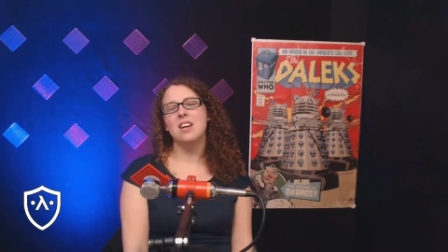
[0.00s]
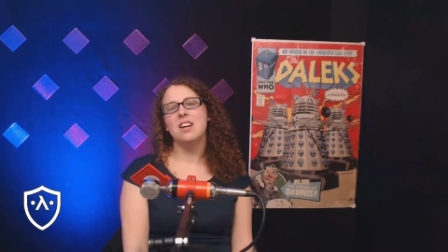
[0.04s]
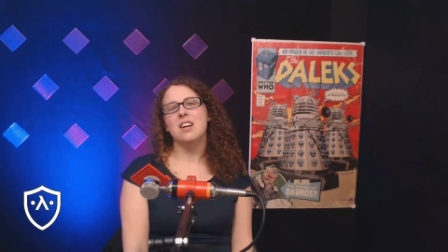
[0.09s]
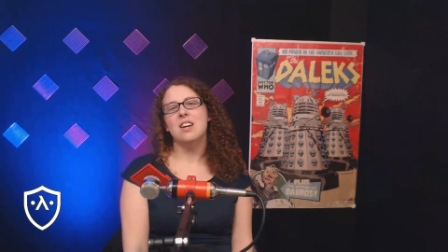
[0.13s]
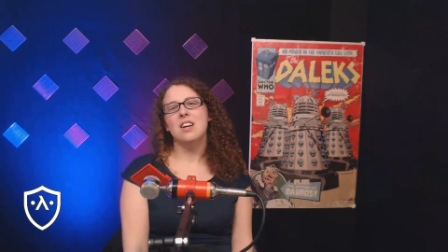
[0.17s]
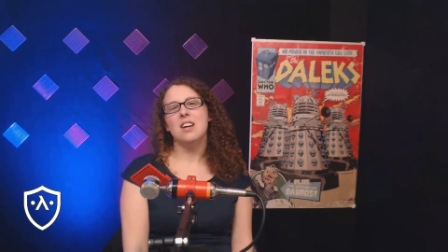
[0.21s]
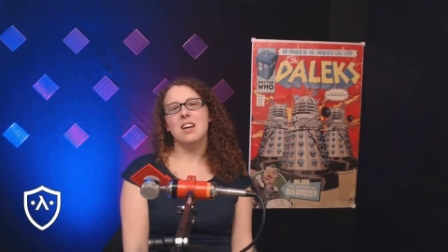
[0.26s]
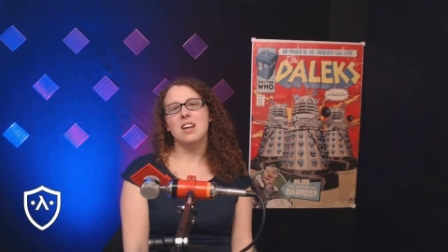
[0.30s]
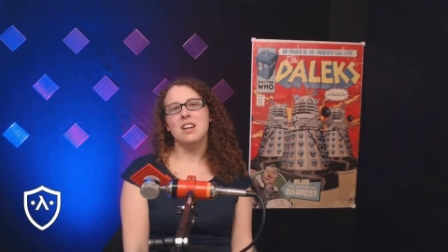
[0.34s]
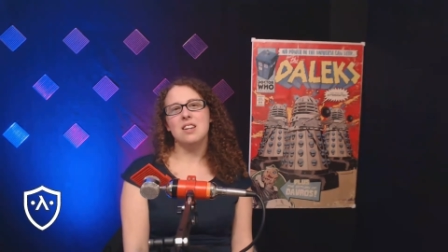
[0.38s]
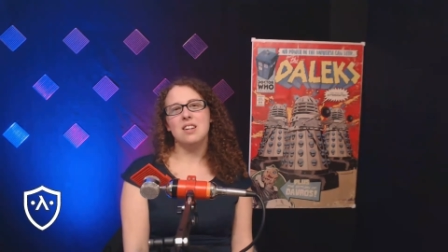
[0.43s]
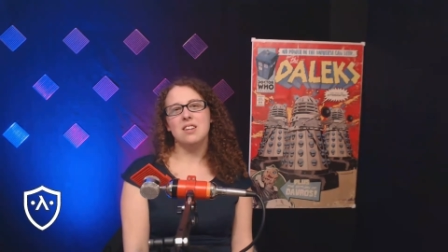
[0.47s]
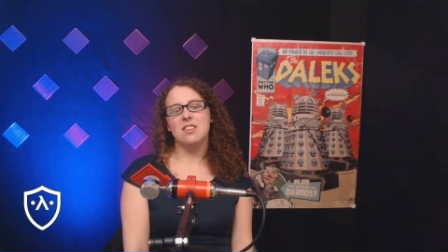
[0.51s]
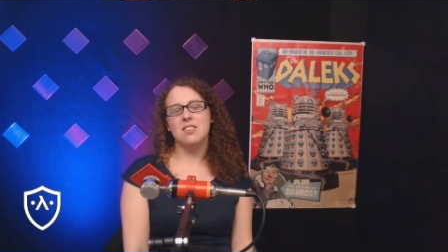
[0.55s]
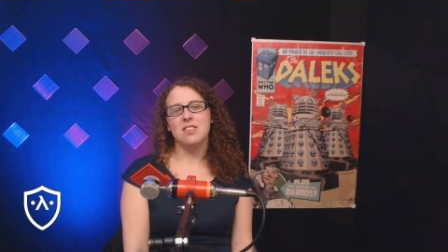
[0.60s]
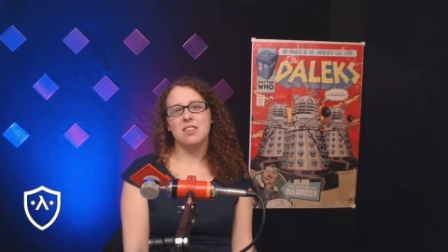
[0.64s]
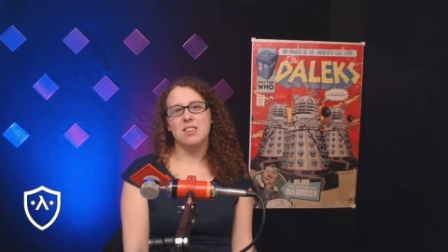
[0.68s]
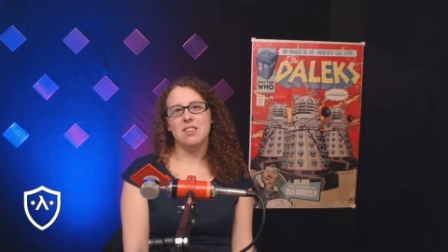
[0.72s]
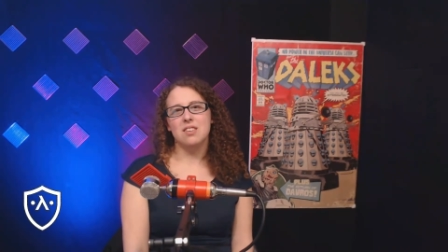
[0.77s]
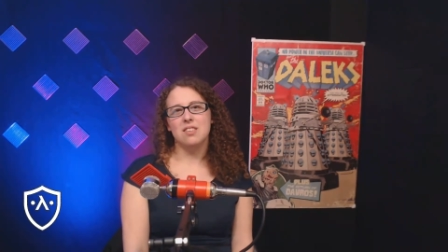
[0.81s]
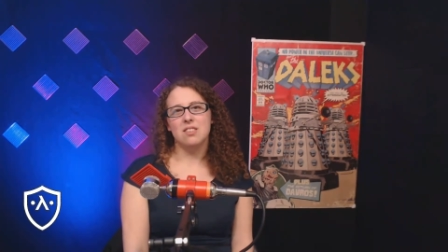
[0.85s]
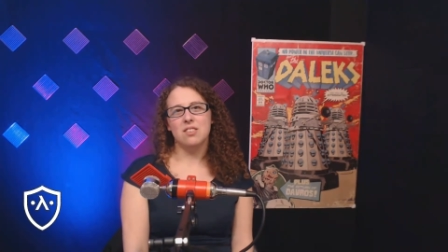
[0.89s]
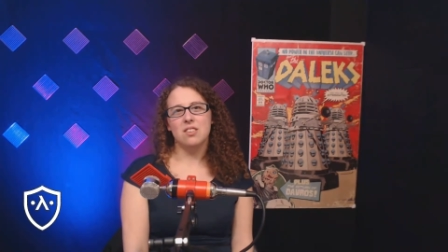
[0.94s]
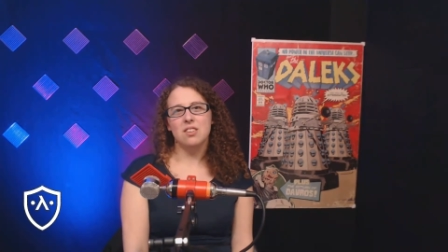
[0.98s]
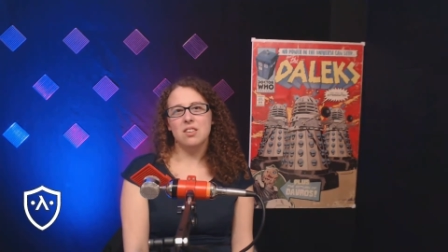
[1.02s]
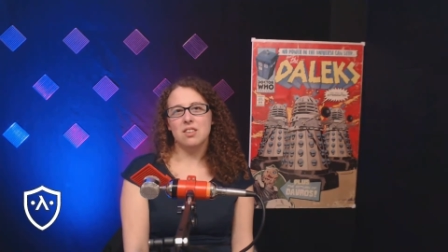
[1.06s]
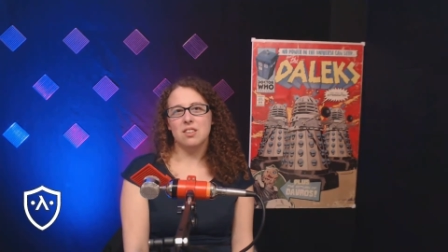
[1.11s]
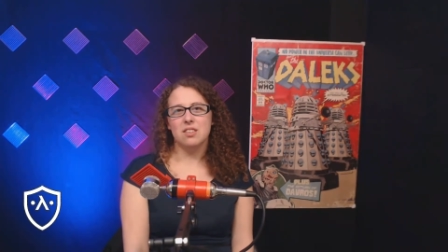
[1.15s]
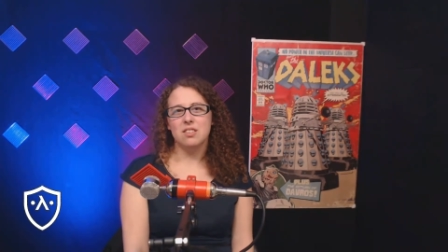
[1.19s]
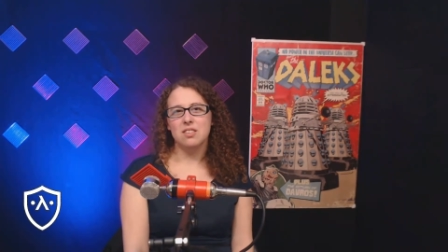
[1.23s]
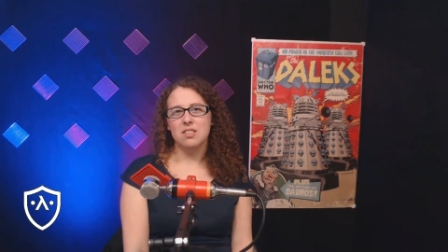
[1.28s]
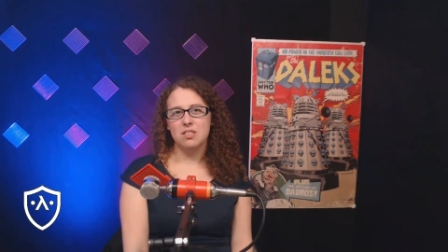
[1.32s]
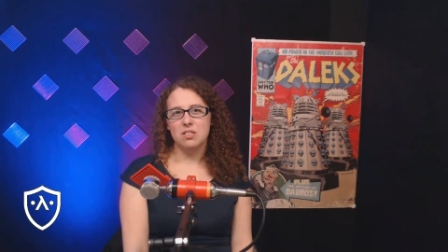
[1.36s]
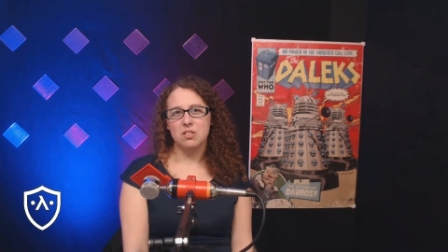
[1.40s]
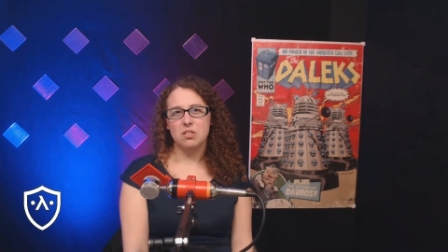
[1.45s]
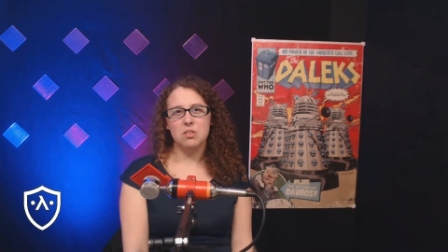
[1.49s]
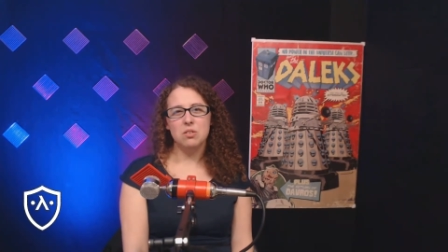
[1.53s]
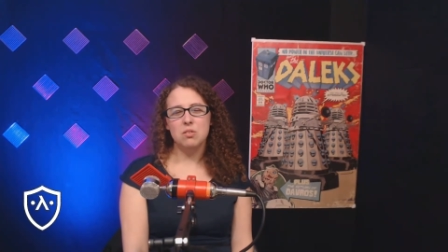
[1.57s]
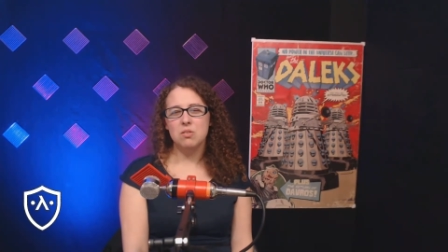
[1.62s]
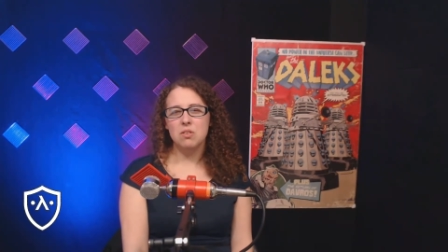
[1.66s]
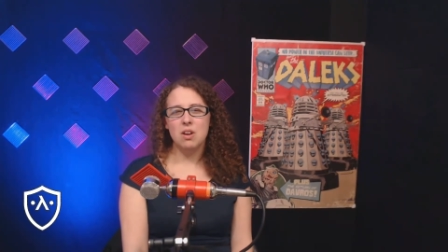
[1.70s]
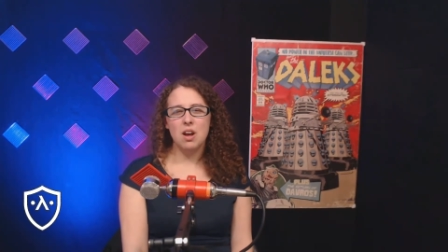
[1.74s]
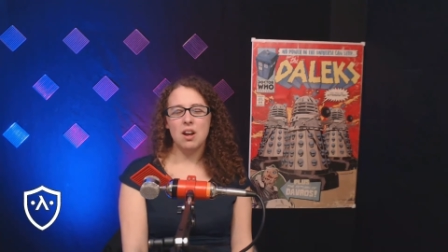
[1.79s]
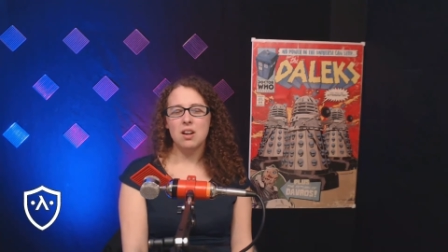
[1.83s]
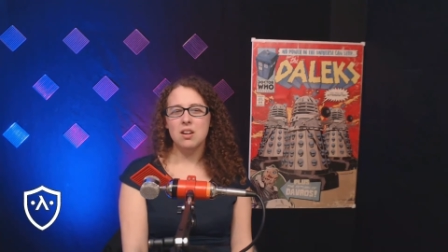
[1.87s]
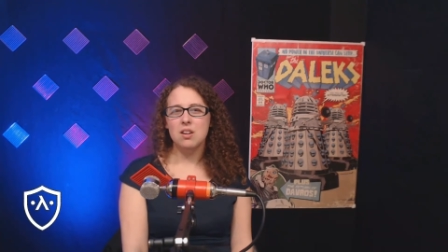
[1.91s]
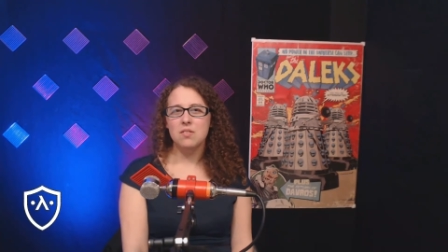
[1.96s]
and he says, look, do you
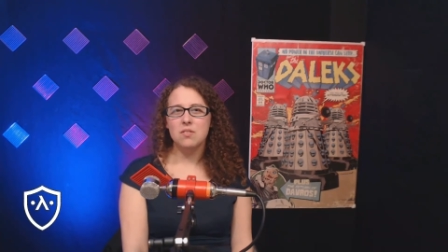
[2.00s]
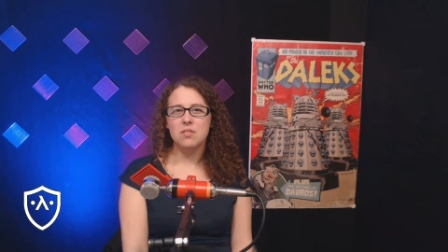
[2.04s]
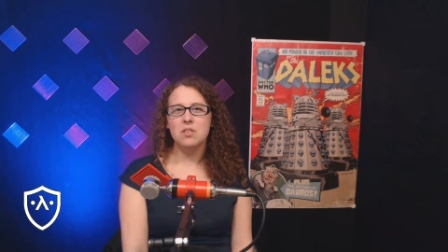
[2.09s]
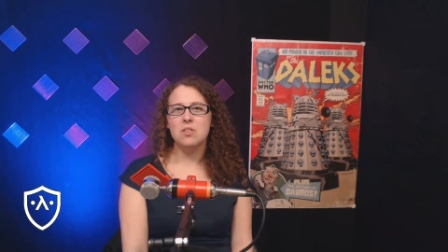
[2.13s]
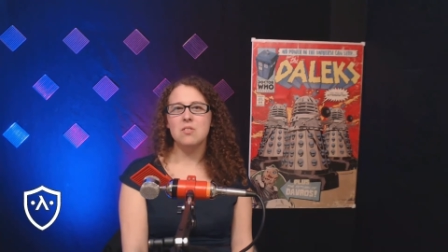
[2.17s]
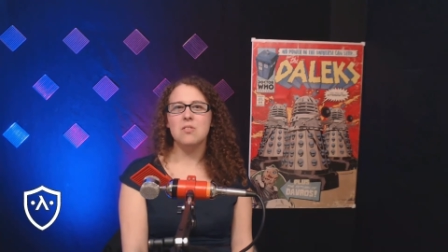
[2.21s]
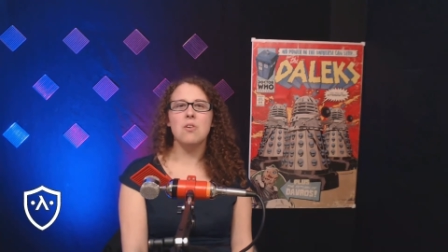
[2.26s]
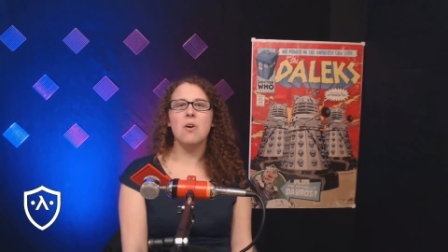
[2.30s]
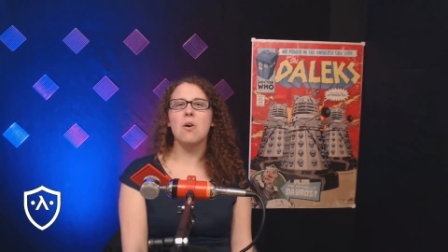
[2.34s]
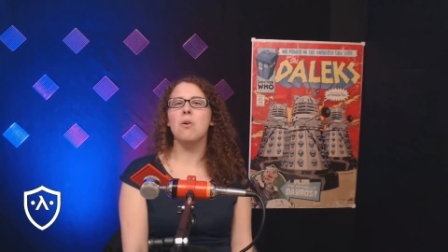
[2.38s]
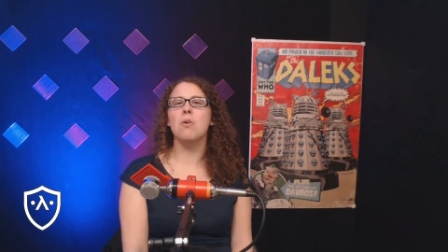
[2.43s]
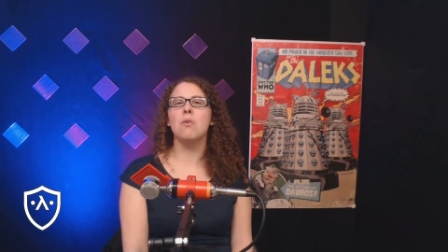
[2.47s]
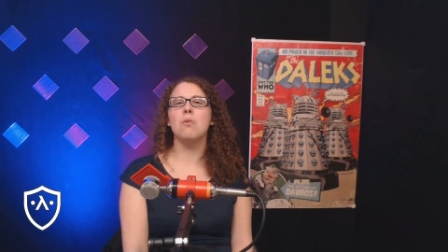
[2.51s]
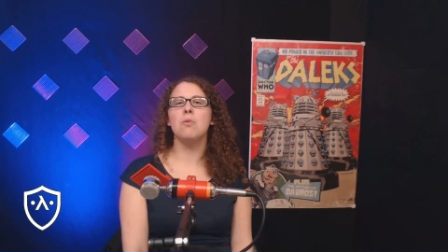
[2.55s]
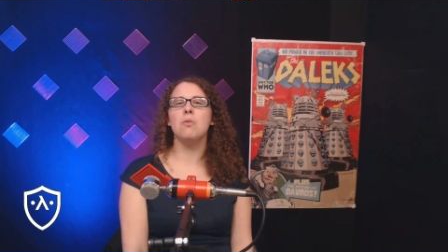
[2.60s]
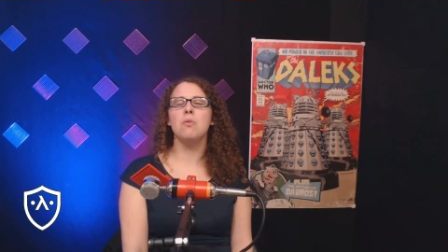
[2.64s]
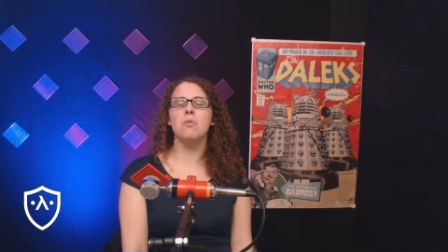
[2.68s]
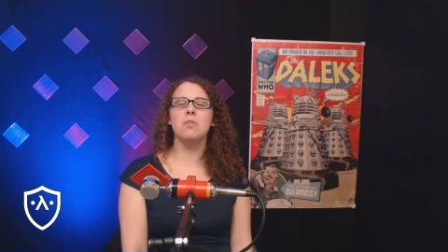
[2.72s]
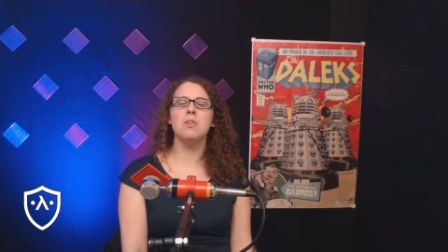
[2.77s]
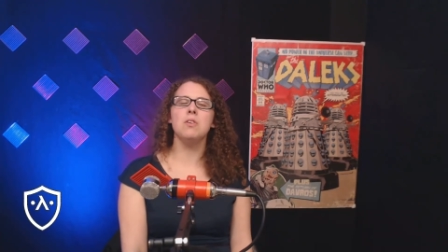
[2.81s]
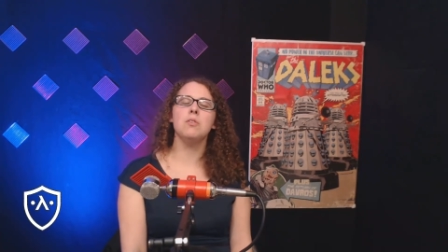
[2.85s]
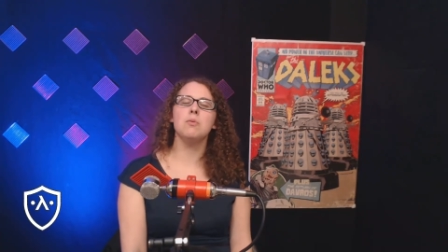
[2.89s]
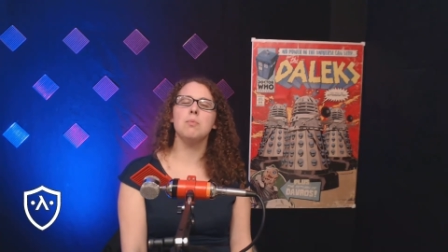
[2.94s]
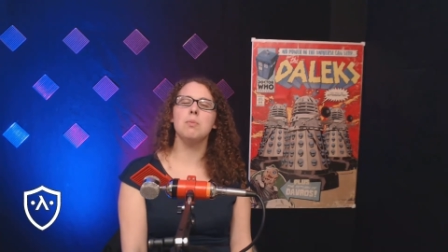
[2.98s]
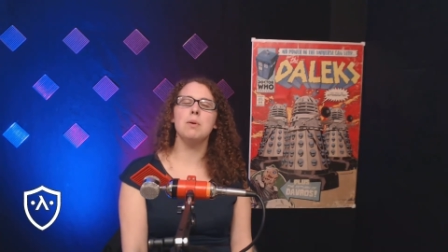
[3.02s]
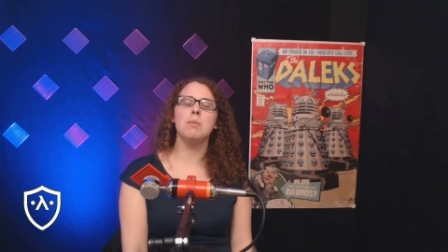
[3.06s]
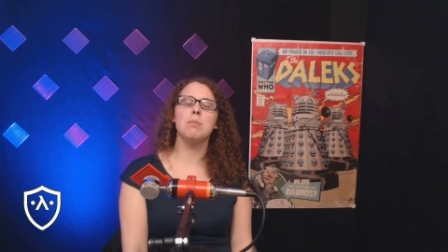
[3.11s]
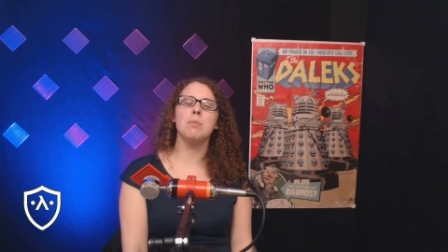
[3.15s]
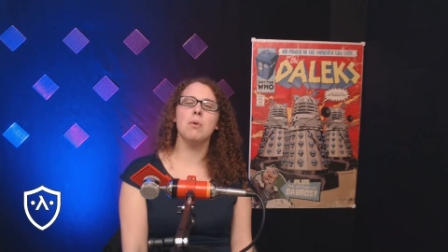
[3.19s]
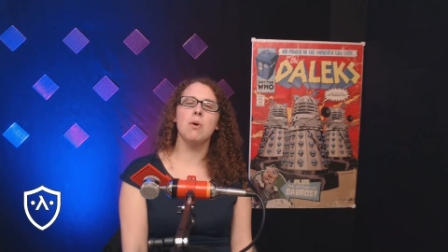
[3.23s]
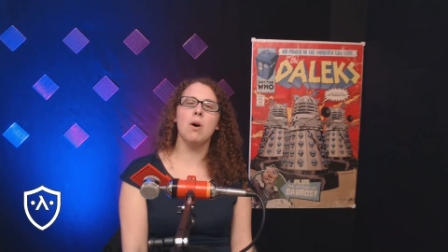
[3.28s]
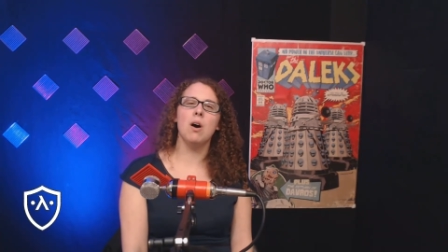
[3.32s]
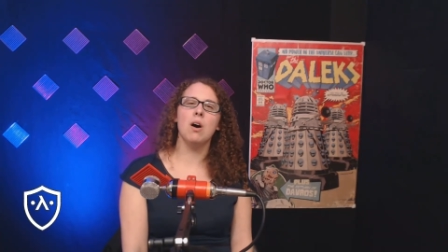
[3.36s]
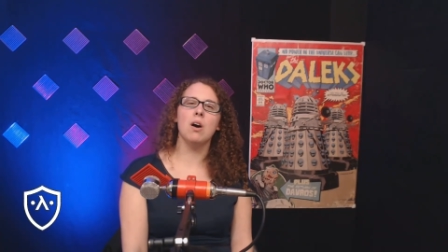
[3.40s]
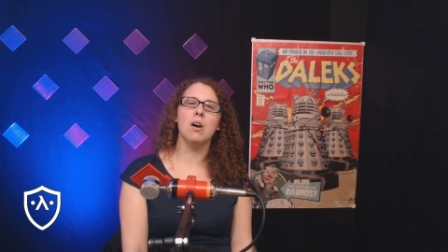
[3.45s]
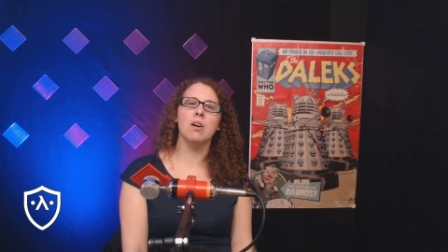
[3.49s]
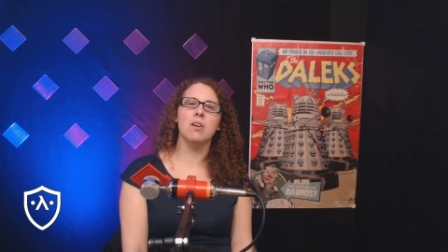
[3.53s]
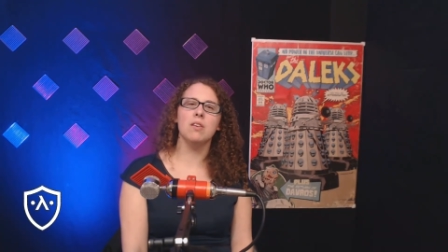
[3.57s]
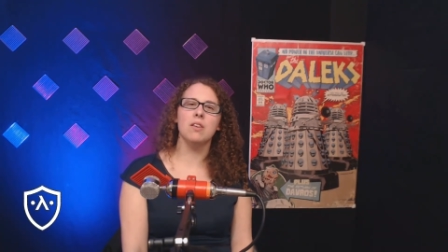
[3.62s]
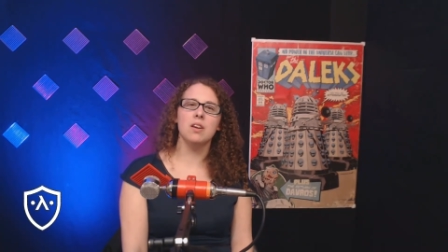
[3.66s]
not even know who these people are?